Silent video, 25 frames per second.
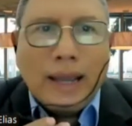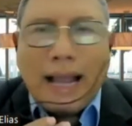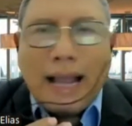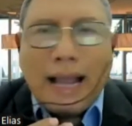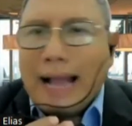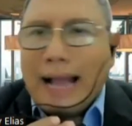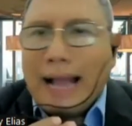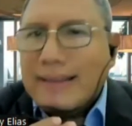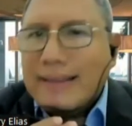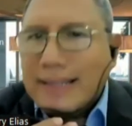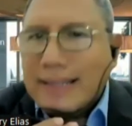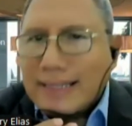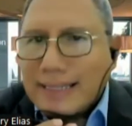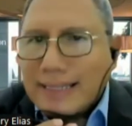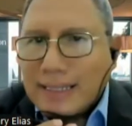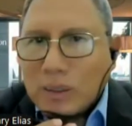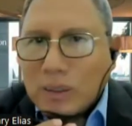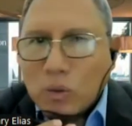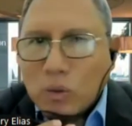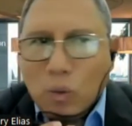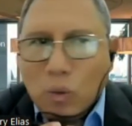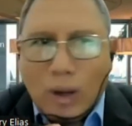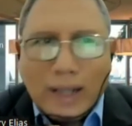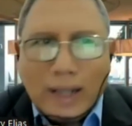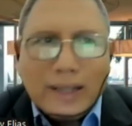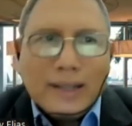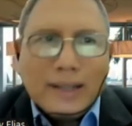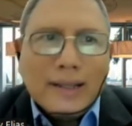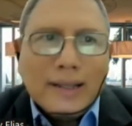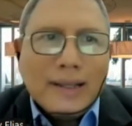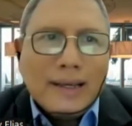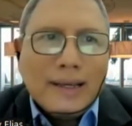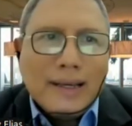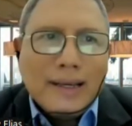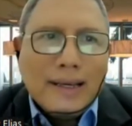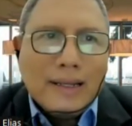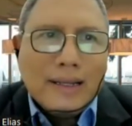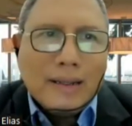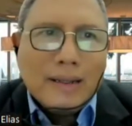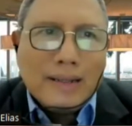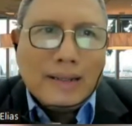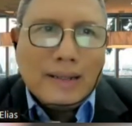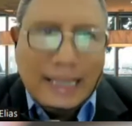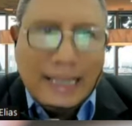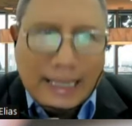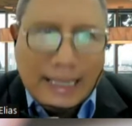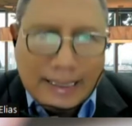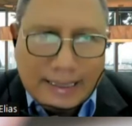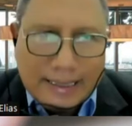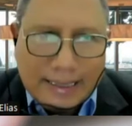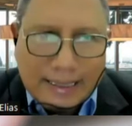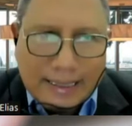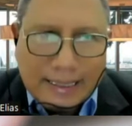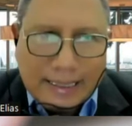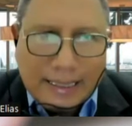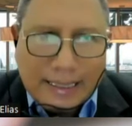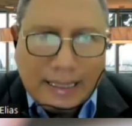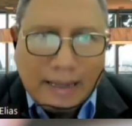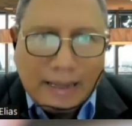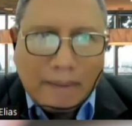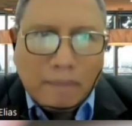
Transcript: And this is what it means.